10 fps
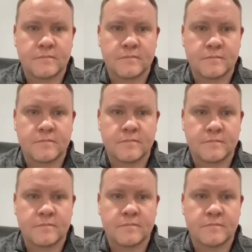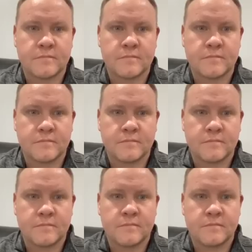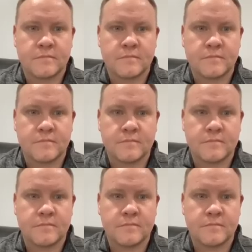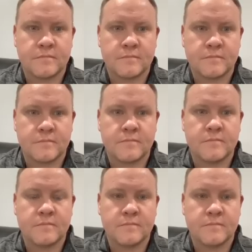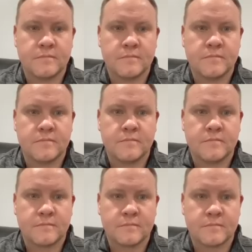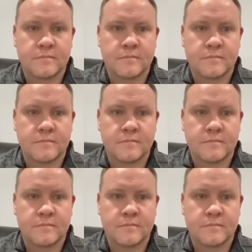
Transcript: No words are spoken by the person on screen.